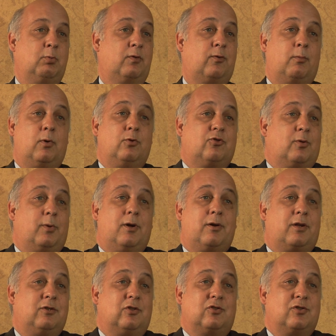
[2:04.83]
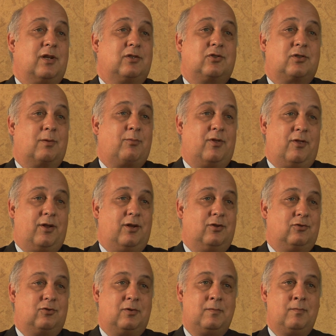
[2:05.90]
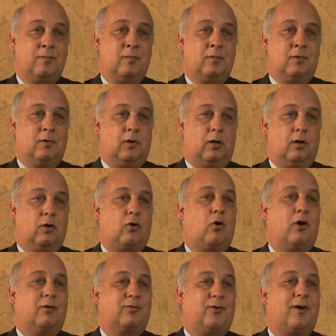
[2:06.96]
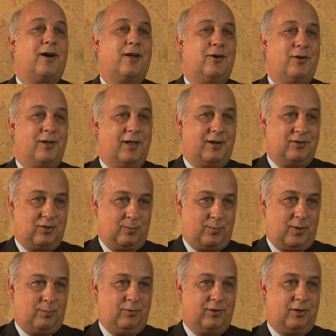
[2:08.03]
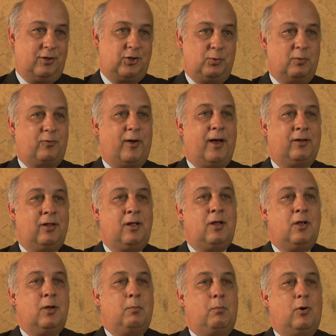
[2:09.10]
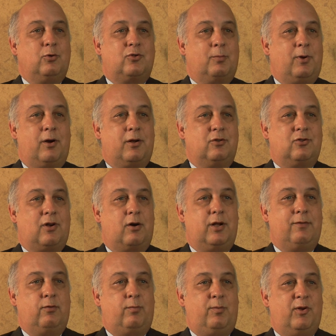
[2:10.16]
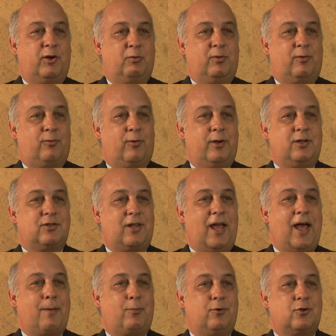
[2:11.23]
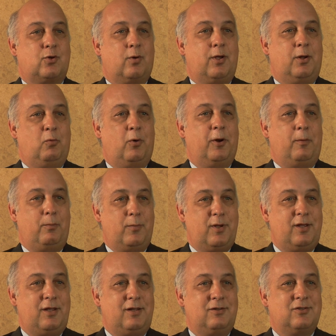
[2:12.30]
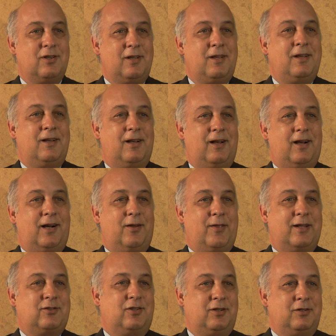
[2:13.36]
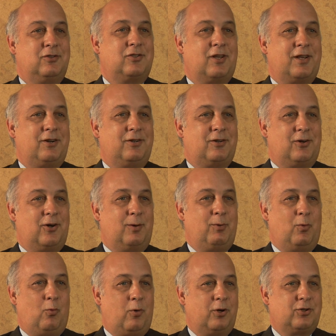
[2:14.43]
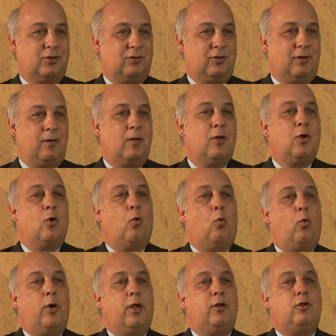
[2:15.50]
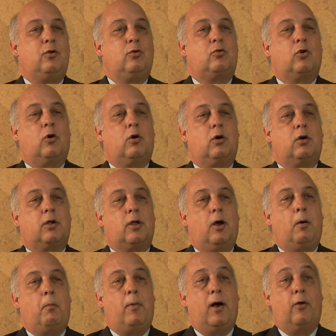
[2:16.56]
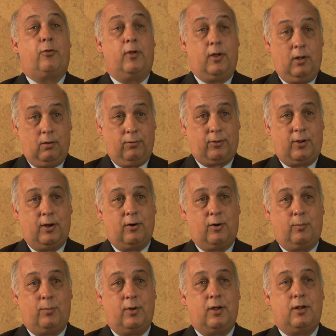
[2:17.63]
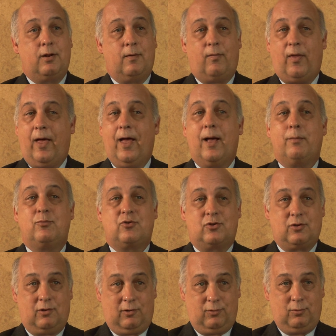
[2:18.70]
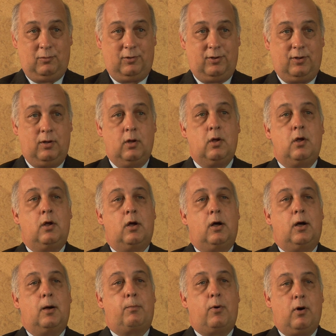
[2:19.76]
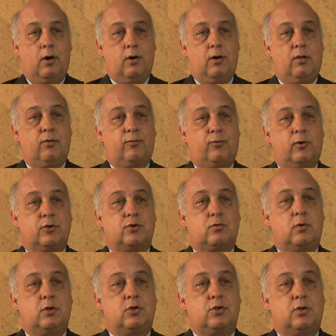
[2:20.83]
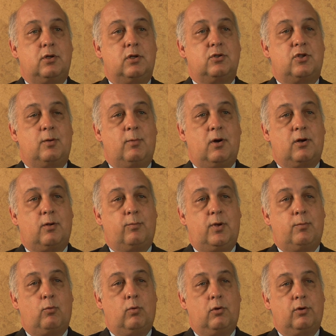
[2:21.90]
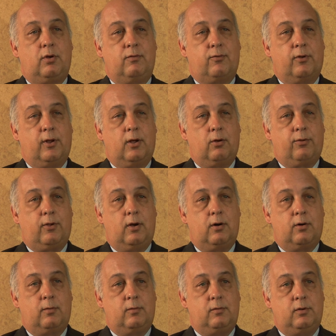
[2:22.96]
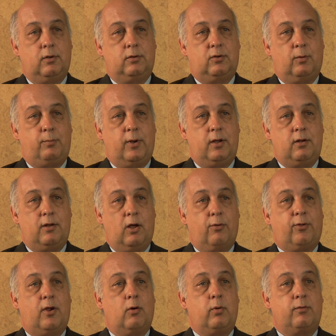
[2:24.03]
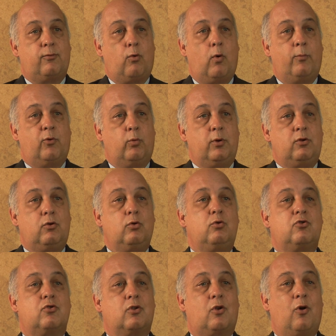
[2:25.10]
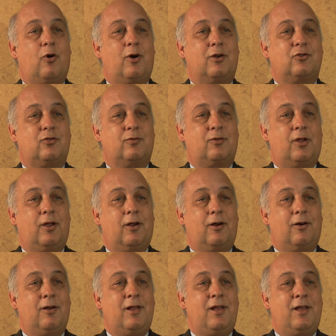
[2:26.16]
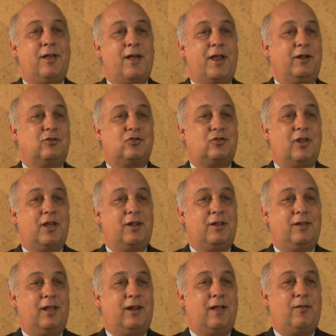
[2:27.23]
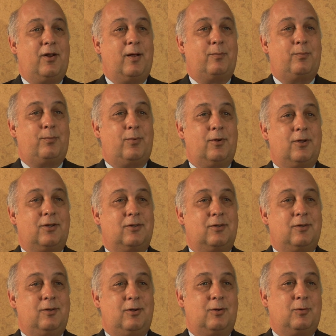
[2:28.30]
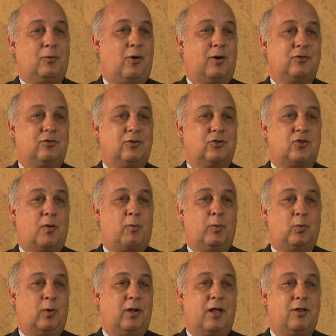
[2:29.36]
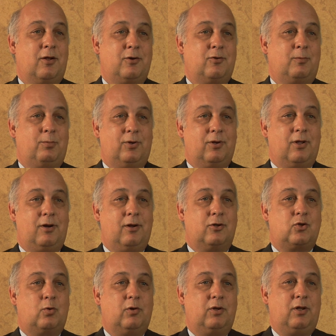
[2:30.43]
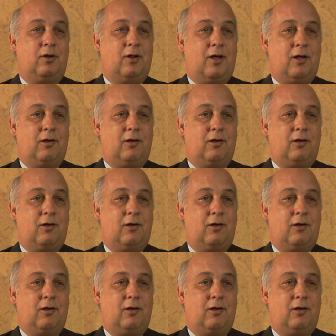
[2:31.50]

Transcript: But for most Americans, it's not something that has caught fire yet as a public issue. In fact, most Americans aren't even familiar with the phrase cap and trade, what it means. That's an insider term in Washington. When you talk about the health care debate, absolutely. Part of the frustration is the American people were looking for the health care debate, health care reform to reduce the cost of care, and instead it ended up costing somewhere between $800 billion and $1 trillion.